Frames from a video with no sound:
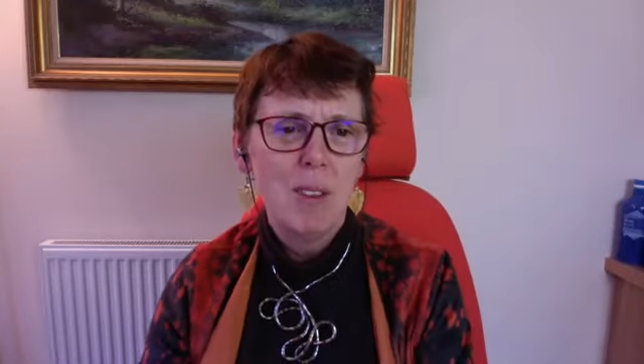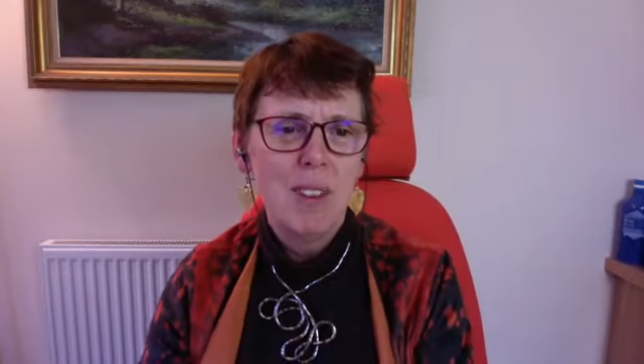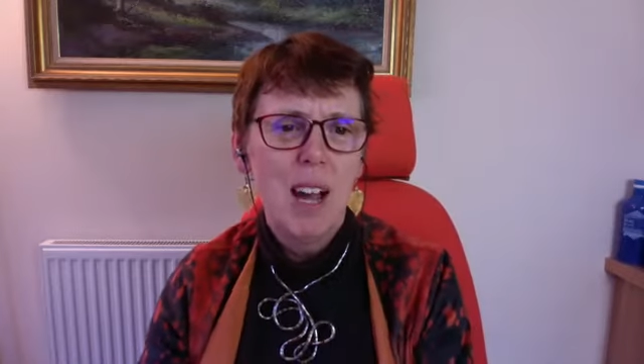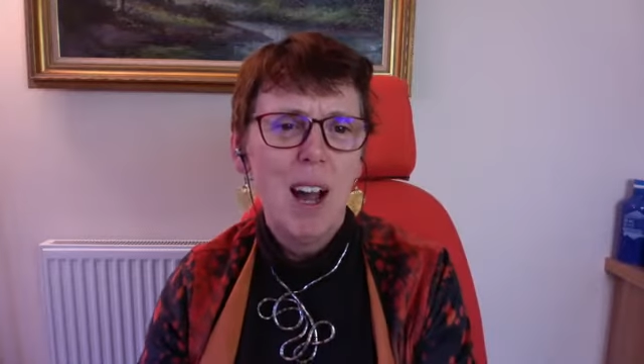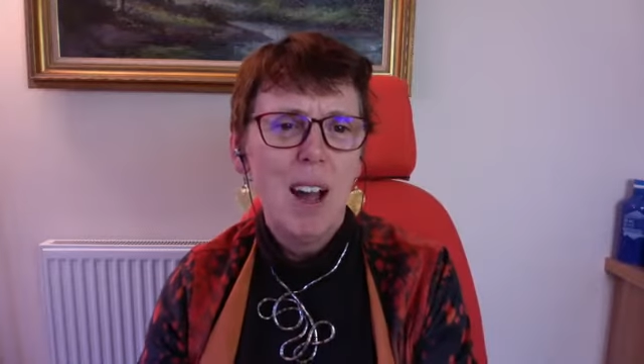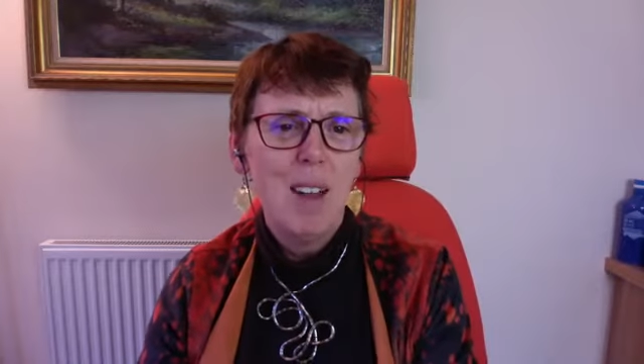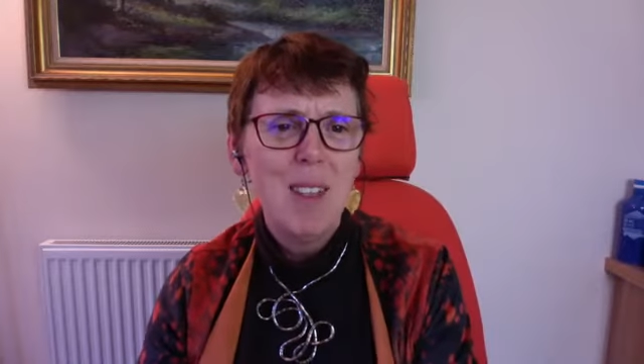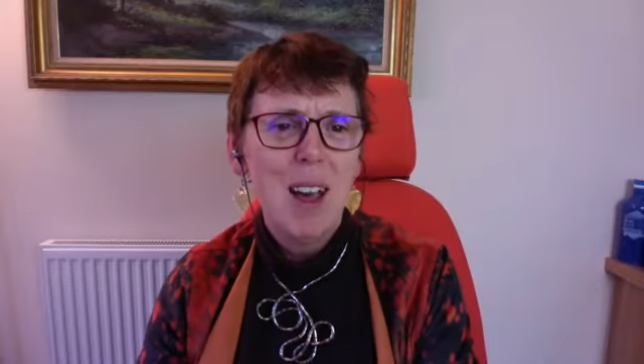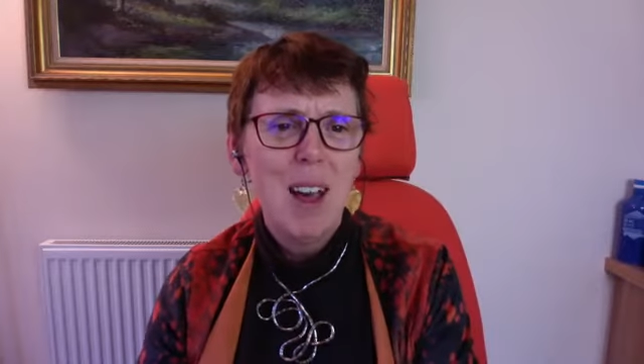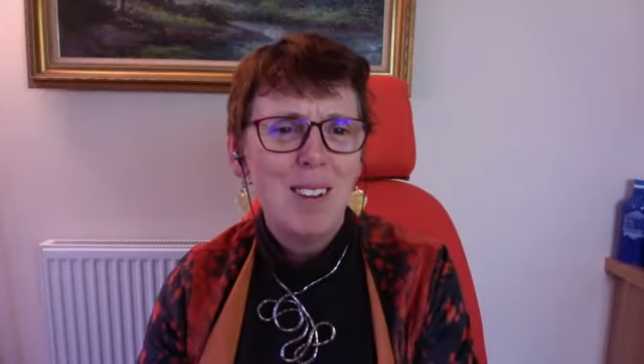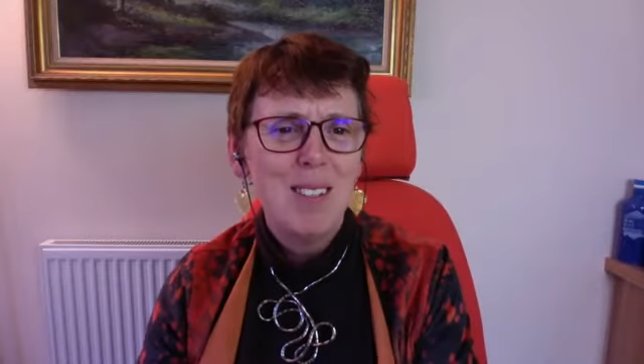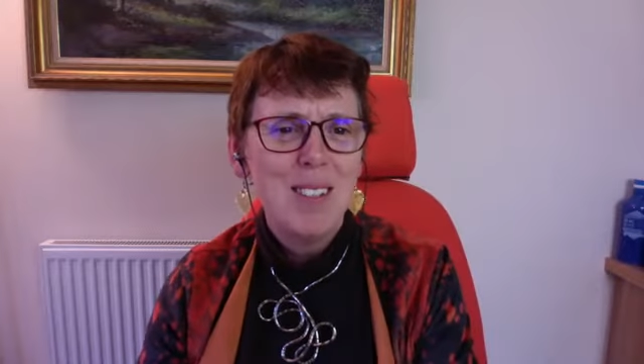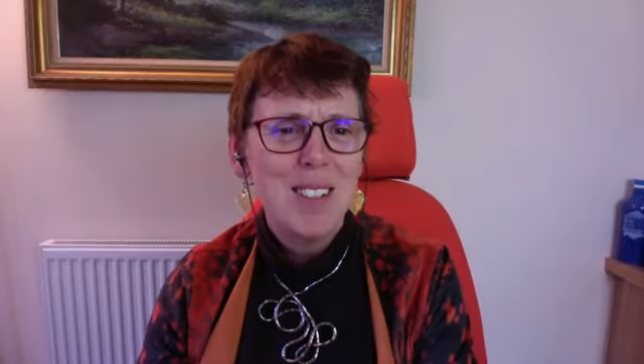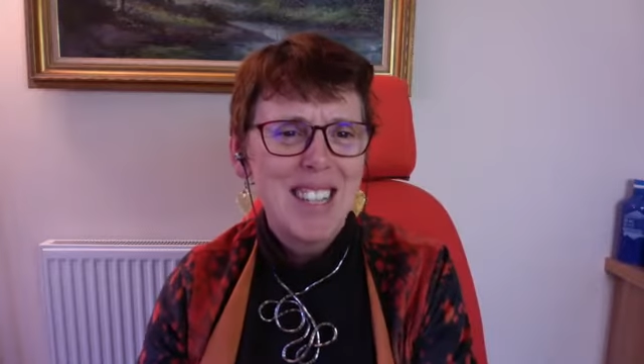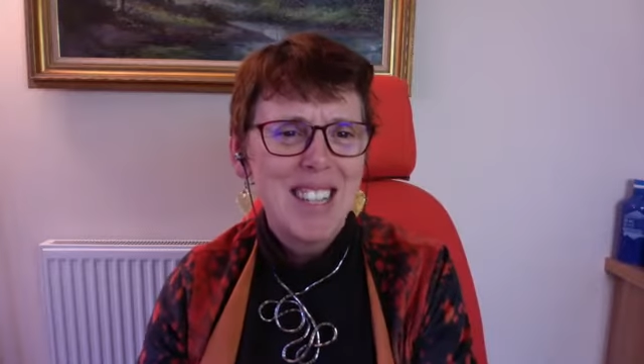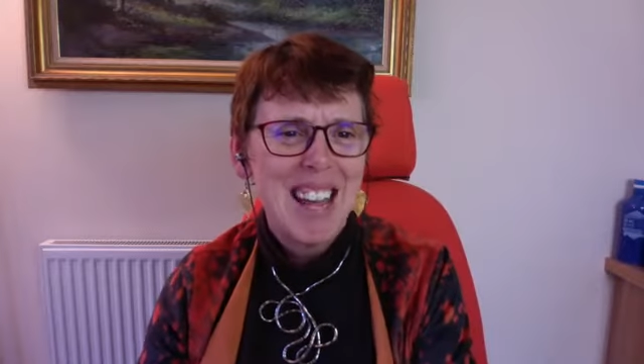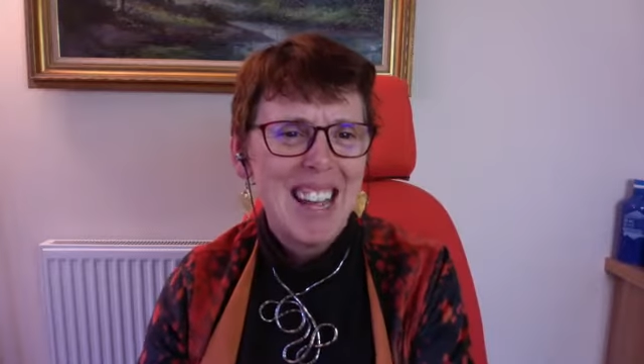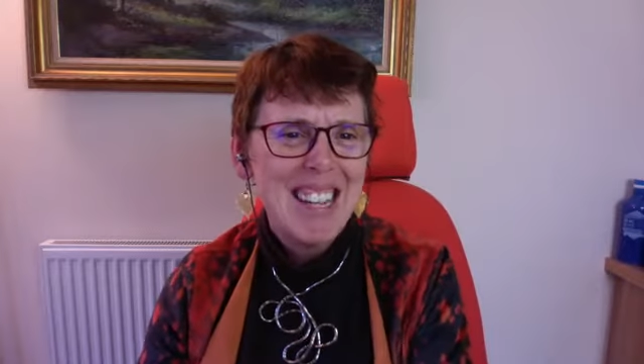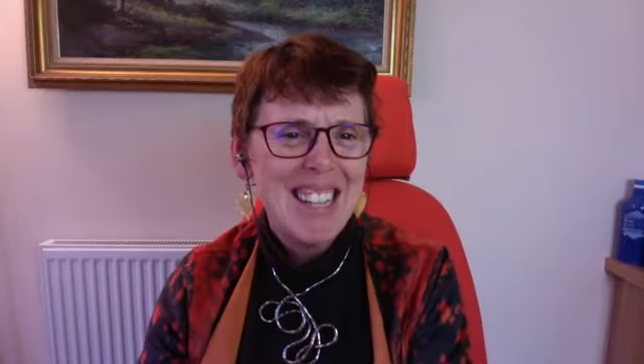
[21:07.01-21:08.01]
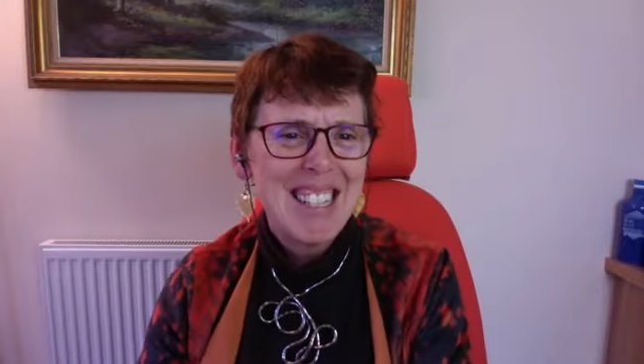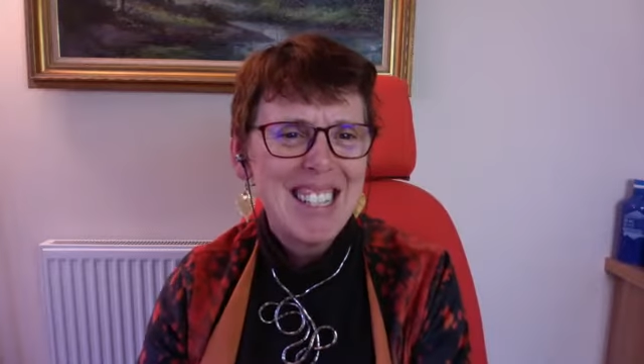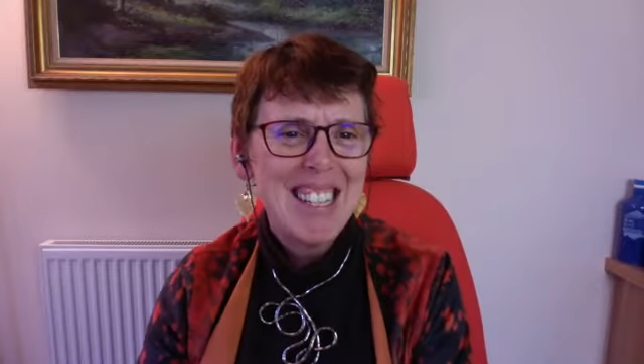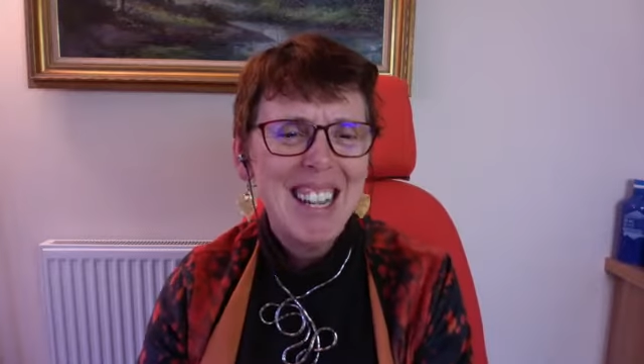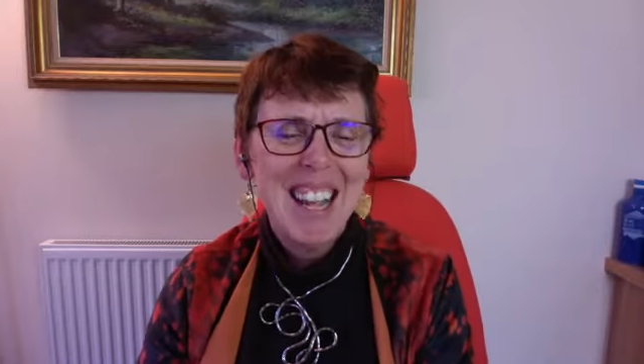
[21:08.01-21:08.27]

in those days.